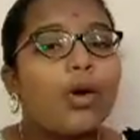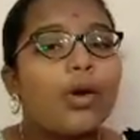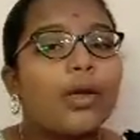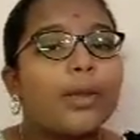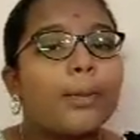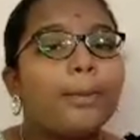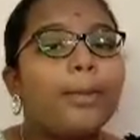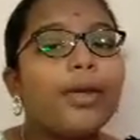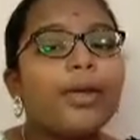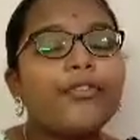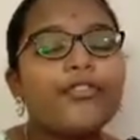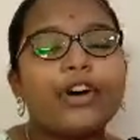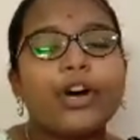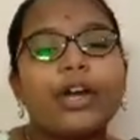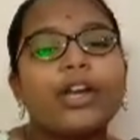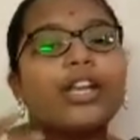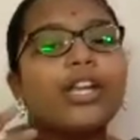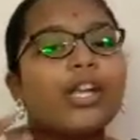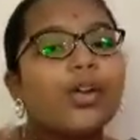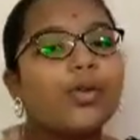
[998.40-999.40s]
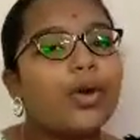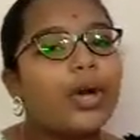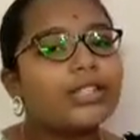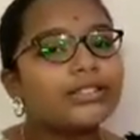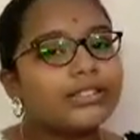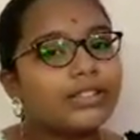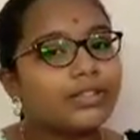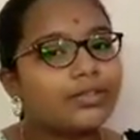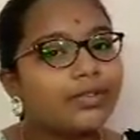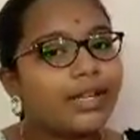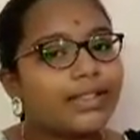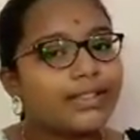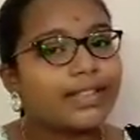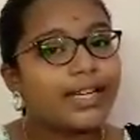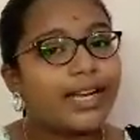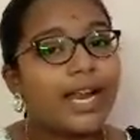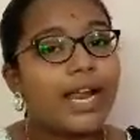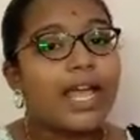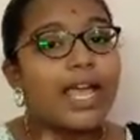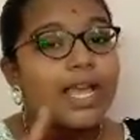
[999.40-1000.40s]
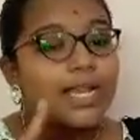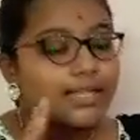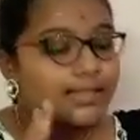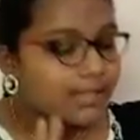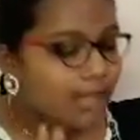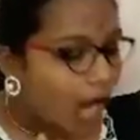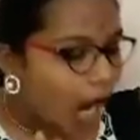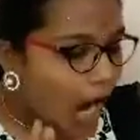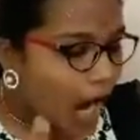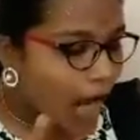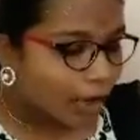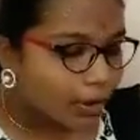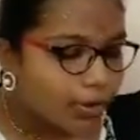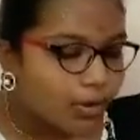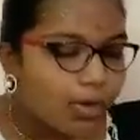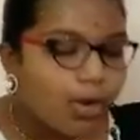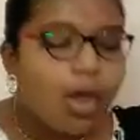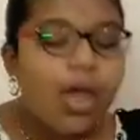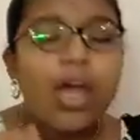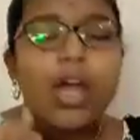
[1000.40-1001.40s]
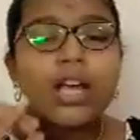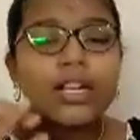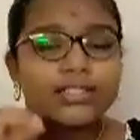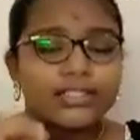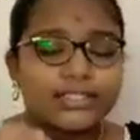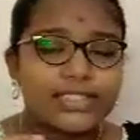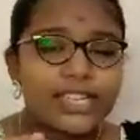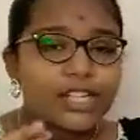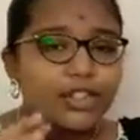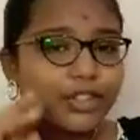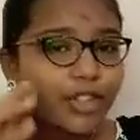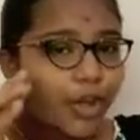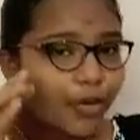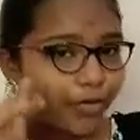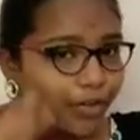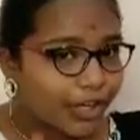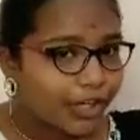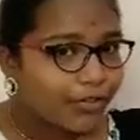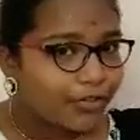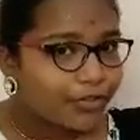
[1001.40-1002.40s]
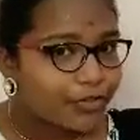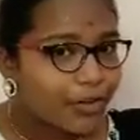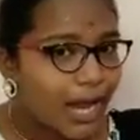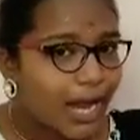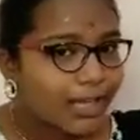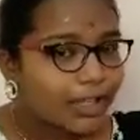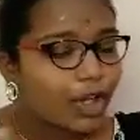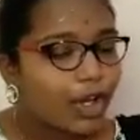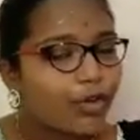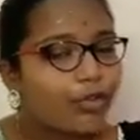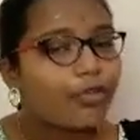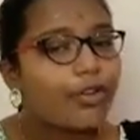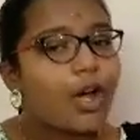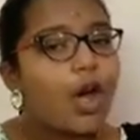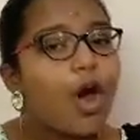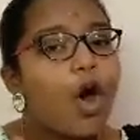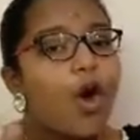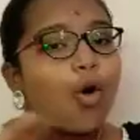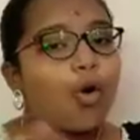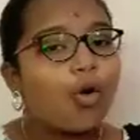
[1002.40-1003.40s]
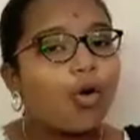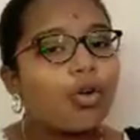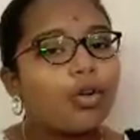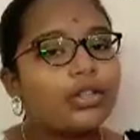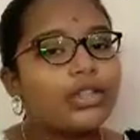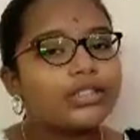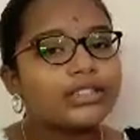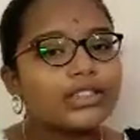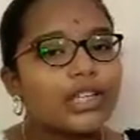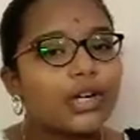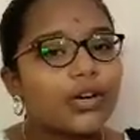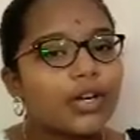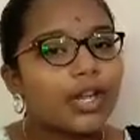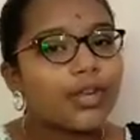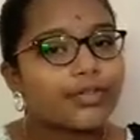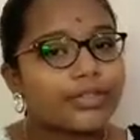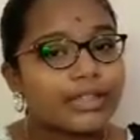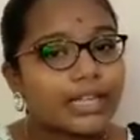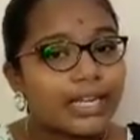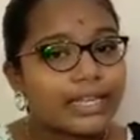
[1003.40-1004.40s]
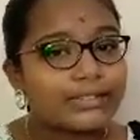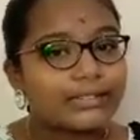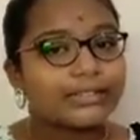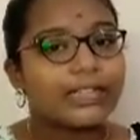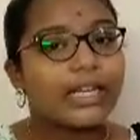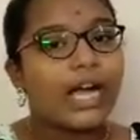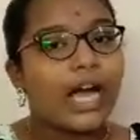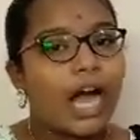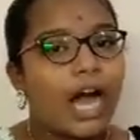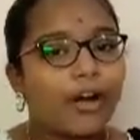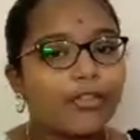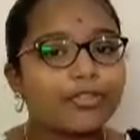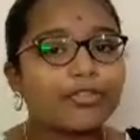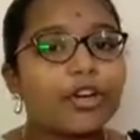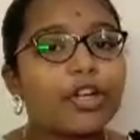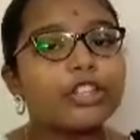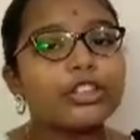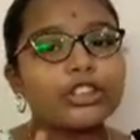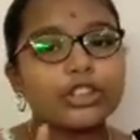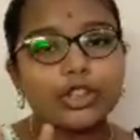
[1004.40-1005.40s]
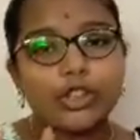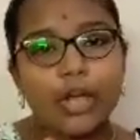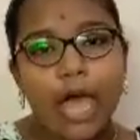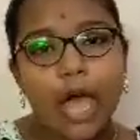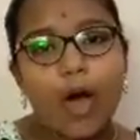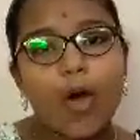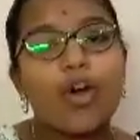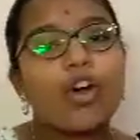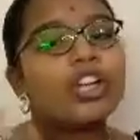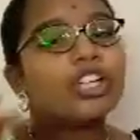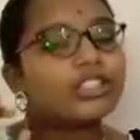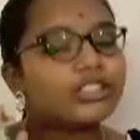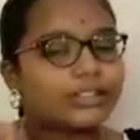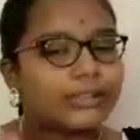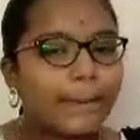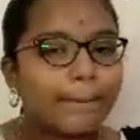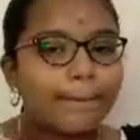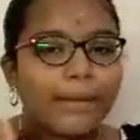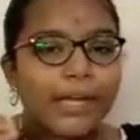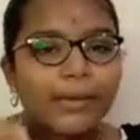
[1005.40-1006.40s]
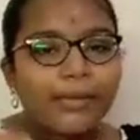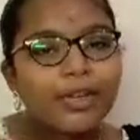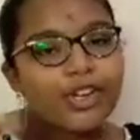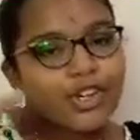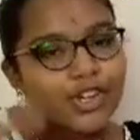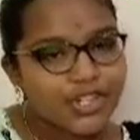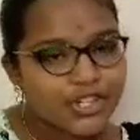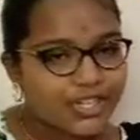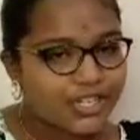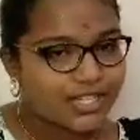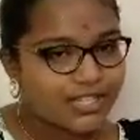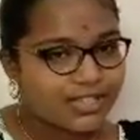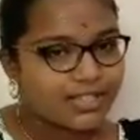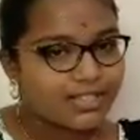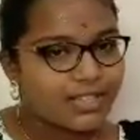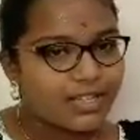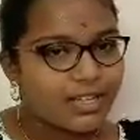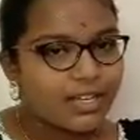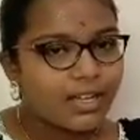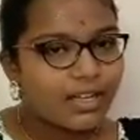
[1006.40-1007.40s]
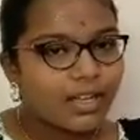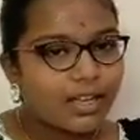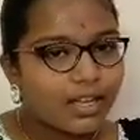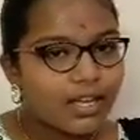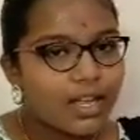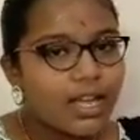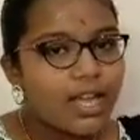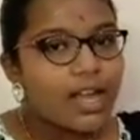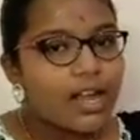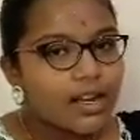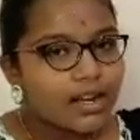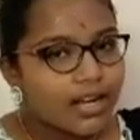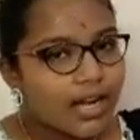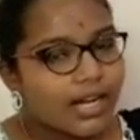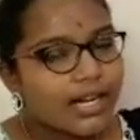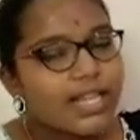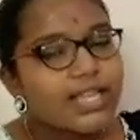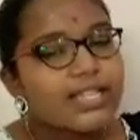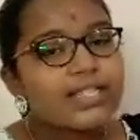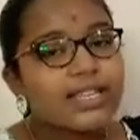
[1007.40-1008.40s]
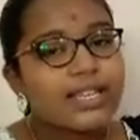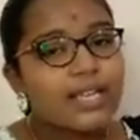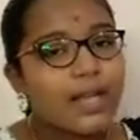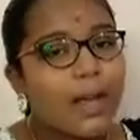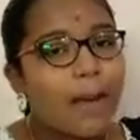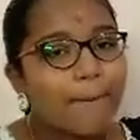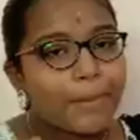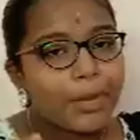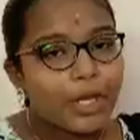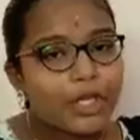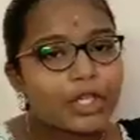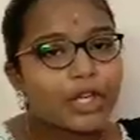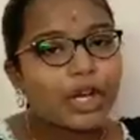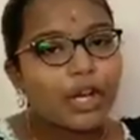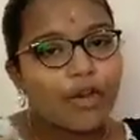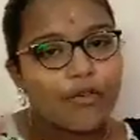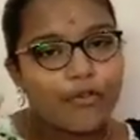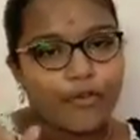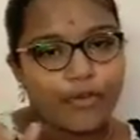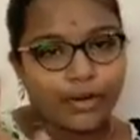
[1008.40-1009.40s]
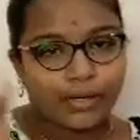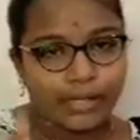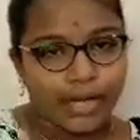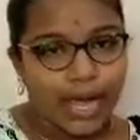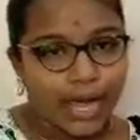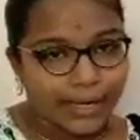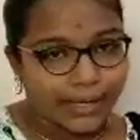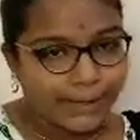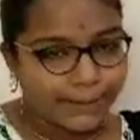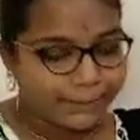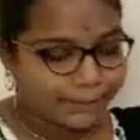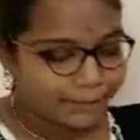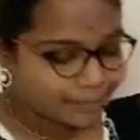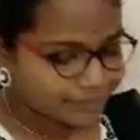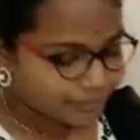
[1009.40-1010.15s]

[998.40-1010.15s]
Before he was invented, cells are very flat or who discovered of cells? Of course you have some maybe questions. Let us see the picture of one eye.